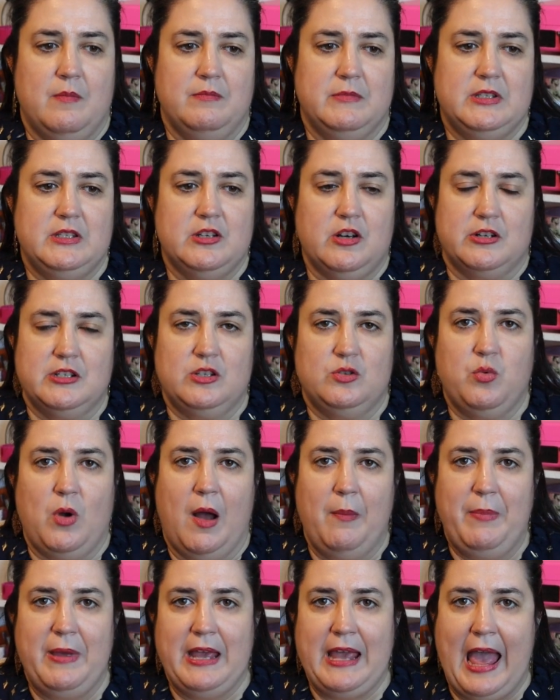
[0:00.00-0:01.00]
start
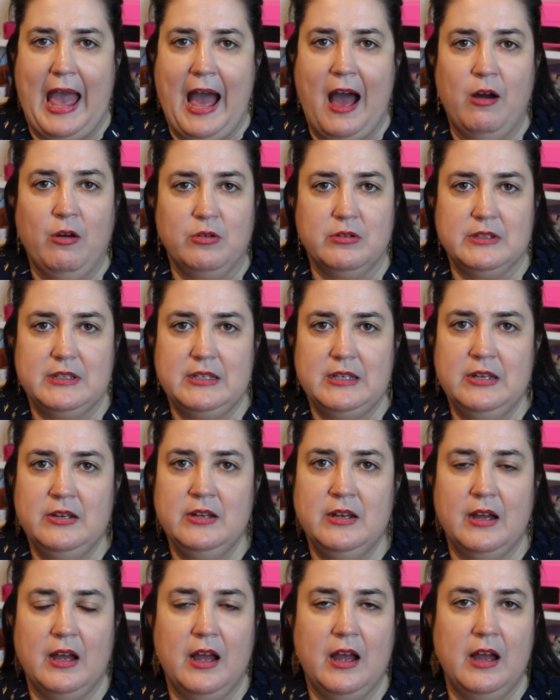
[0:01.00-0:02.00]
swapping out
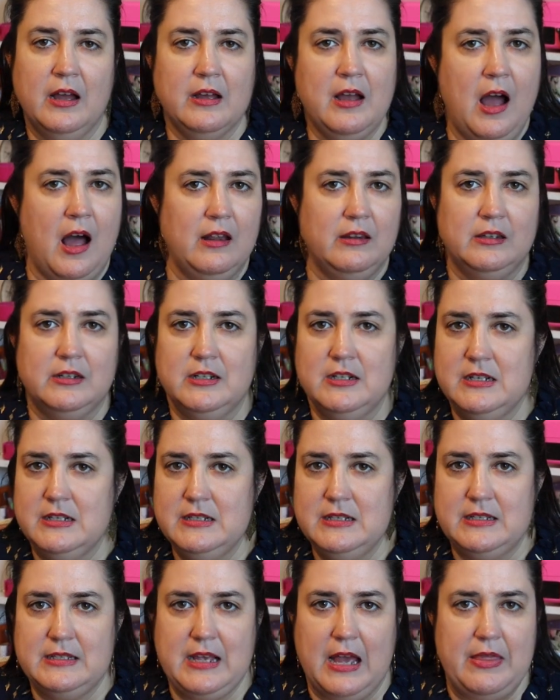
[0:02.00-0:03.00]

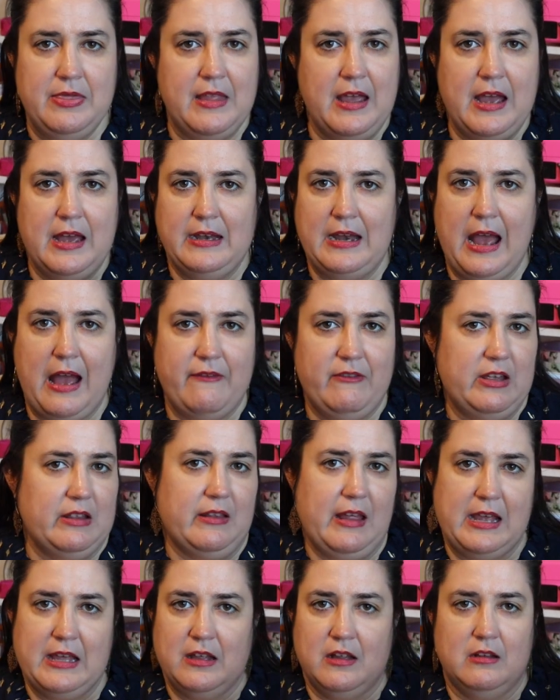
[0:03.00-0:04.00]
colors and then have it
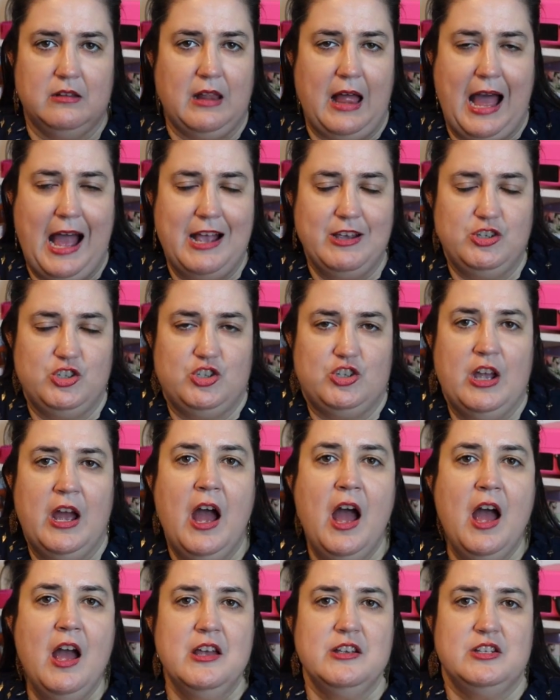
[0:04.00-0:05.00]
like clash.
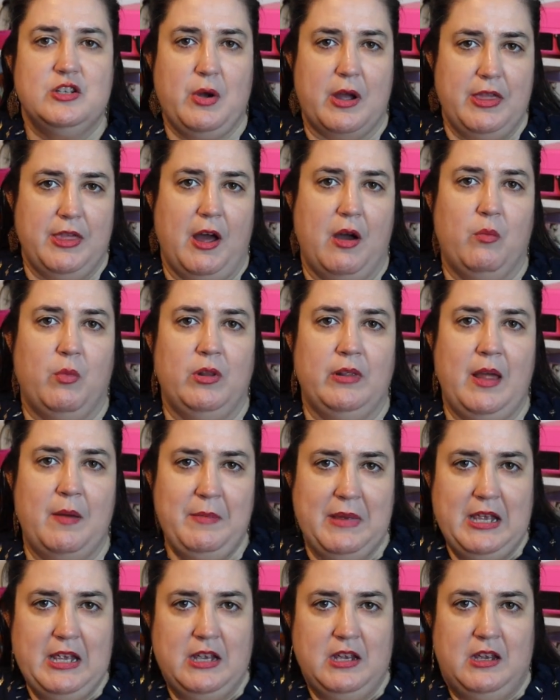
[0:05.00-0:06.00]
So I thought, well, let
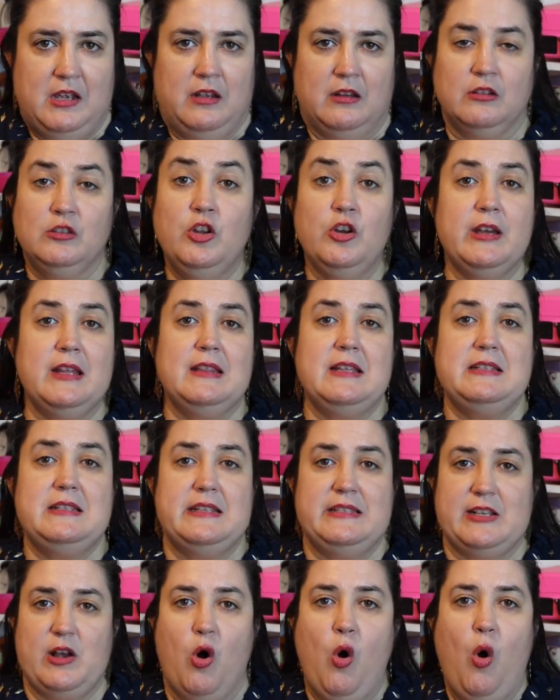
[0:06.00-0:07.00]
me look at this
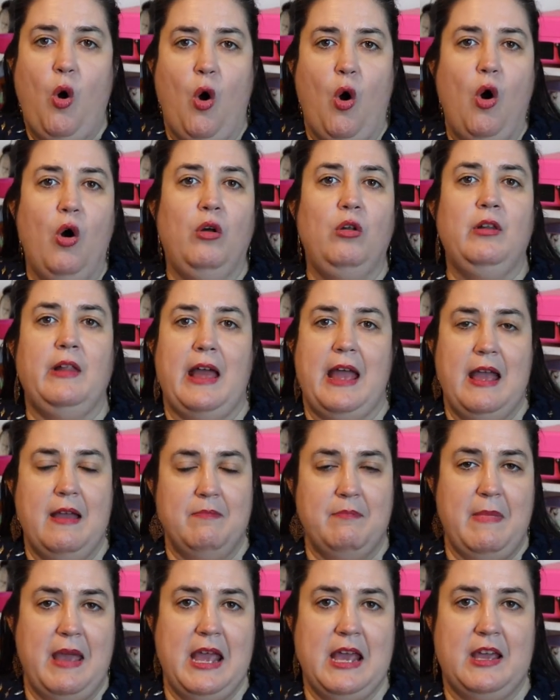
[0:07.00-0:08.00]
as a whole
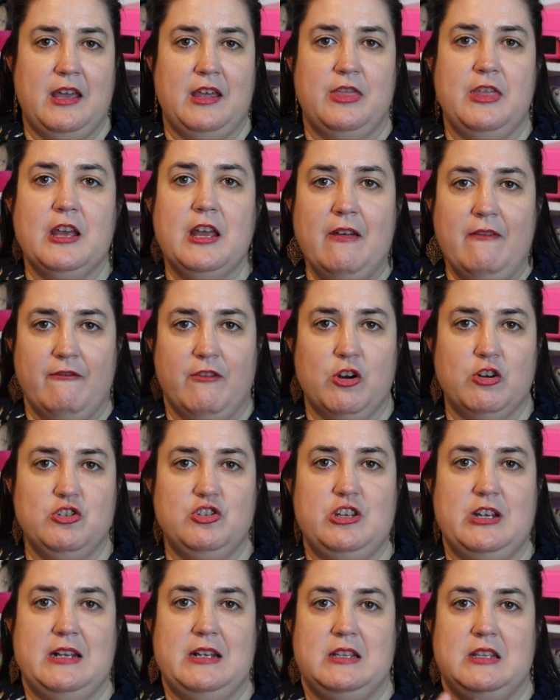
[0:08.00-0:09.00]
and make the
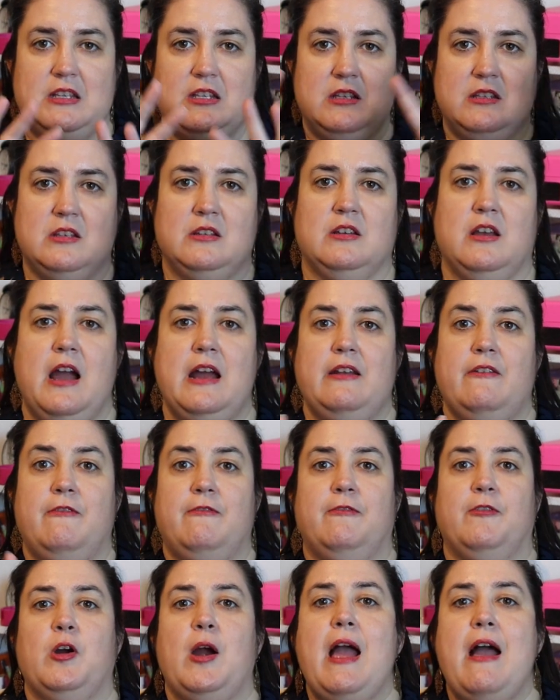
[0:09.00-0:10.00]
conversions kind of
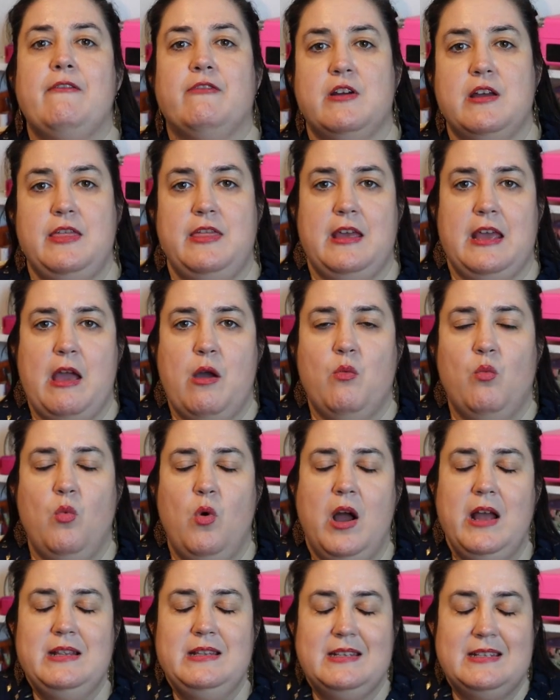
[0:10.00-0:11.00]
for everything at
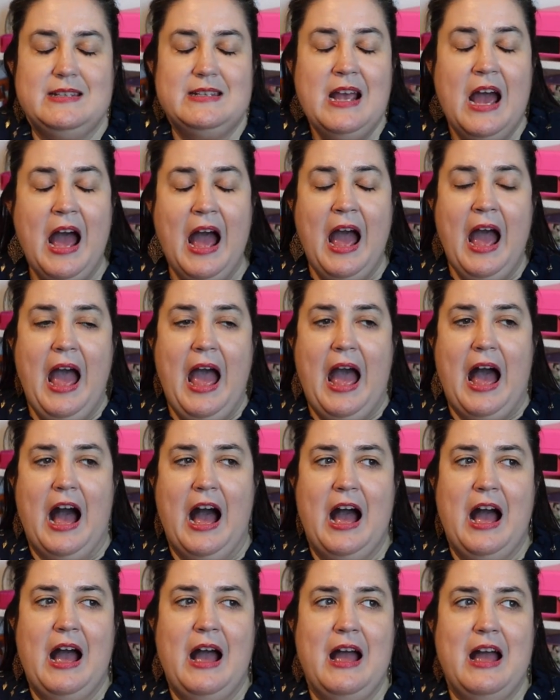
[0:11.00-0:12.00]
once.
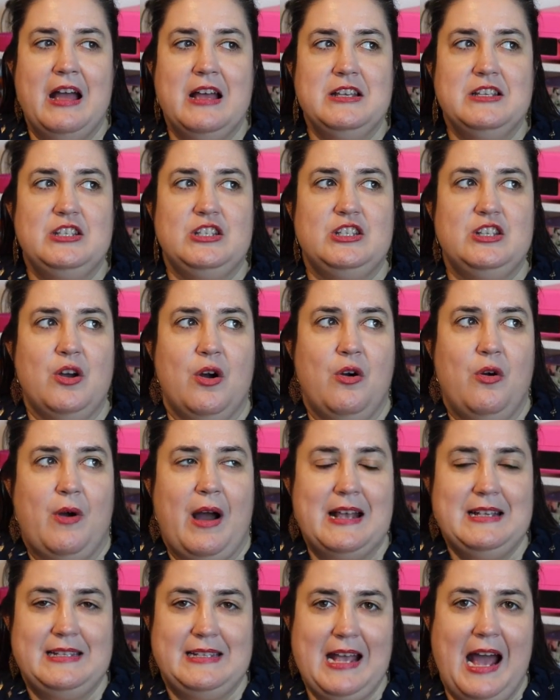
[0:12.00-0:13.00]
So
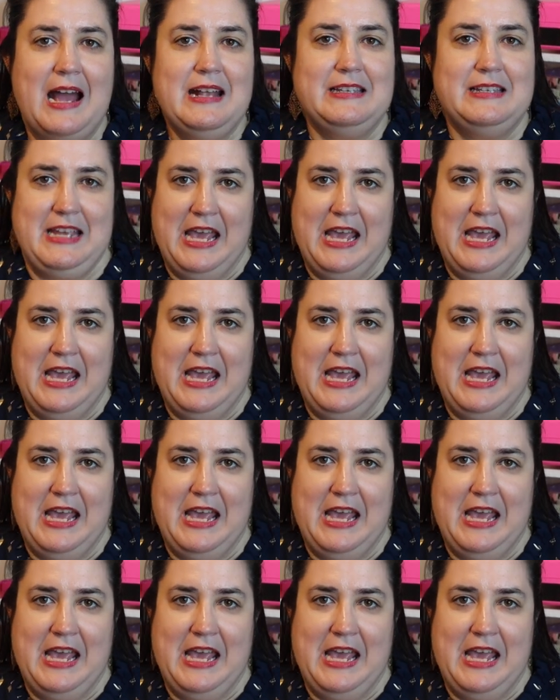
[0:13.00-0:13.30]
I sat